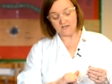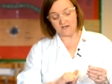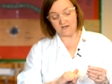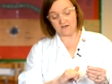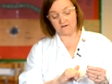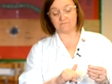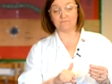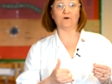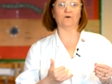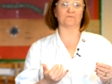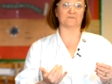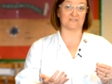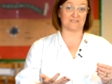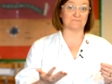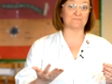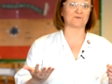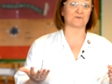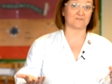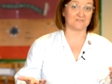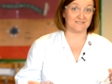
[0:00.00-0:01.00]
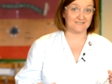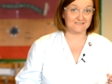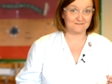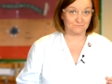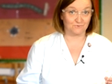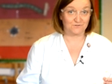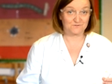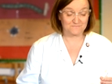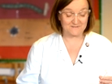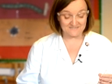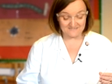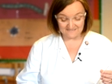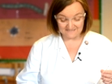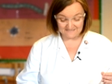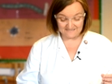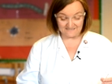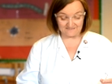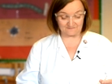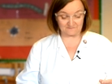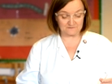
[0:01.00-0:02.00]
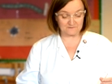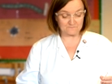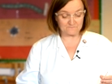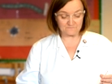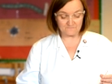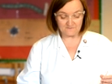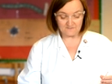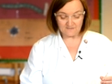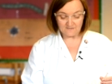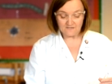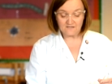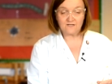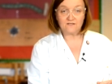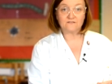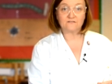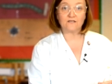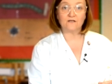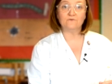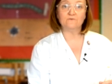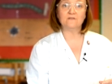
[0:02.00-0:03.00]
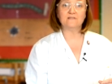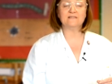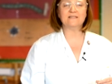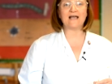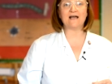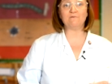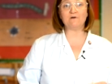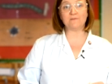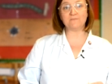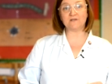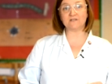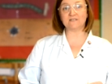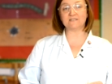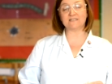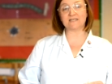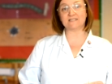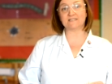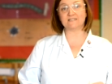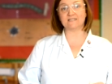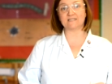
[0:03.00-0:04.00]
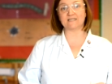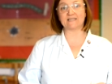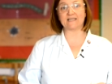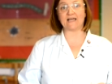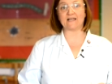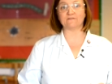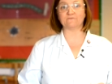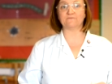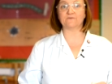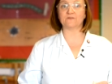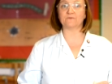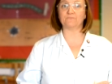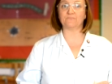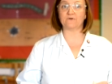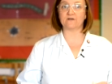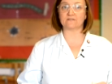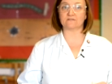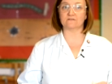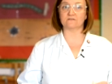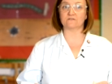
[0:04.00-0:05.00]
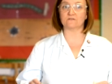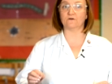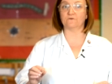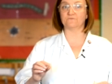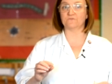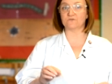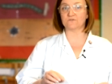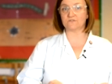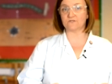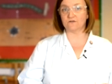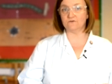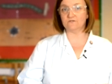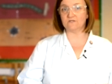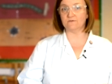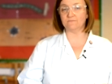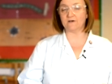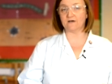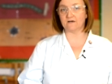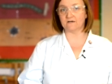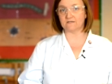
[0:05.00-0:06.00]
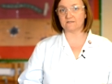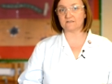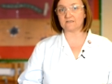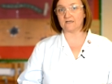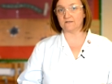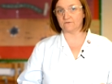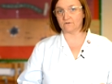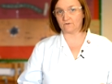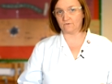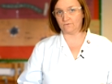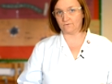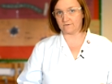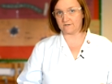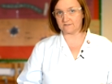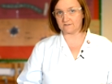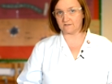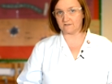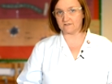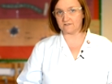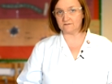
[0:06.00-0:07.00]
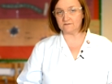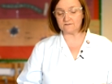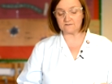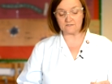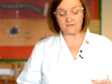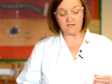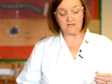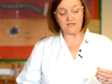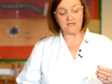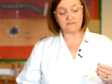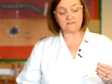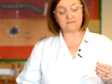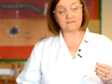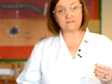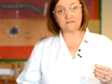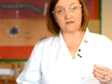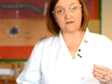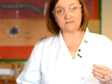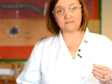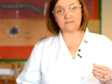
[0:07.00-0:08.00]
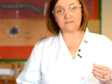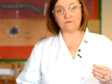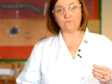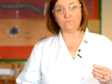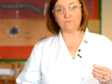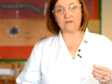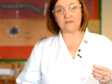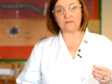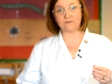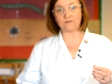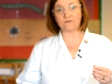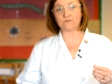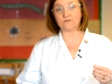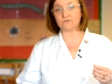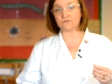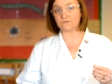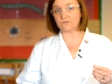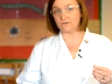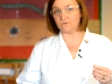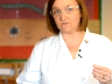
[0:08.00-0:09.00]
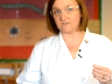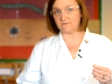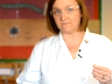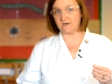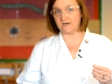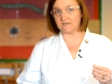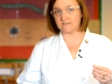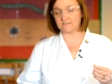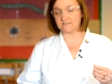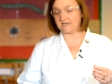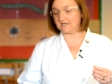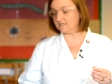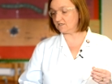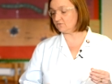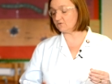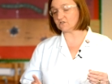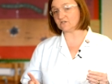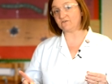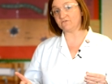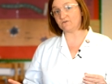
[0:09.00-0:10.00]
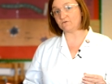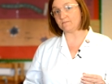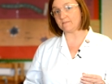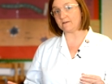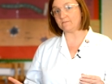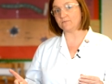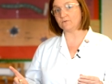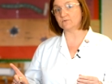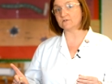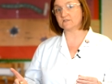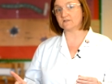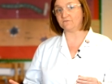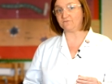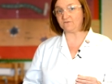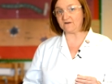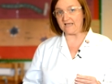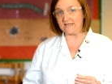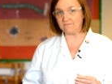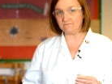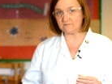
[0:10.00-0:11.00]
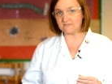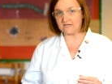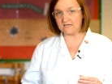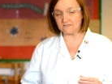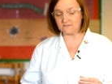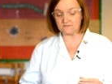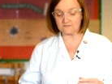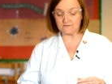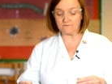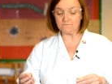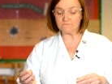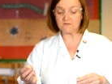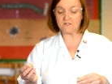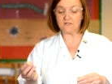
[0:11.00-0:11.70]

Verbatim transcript: uh, obviously because it's what's been distilled. So now I'm going to test it again for the presence of the sodium ions and the chloride ions, starting with the sodium ion test, which if you remember was the flame test.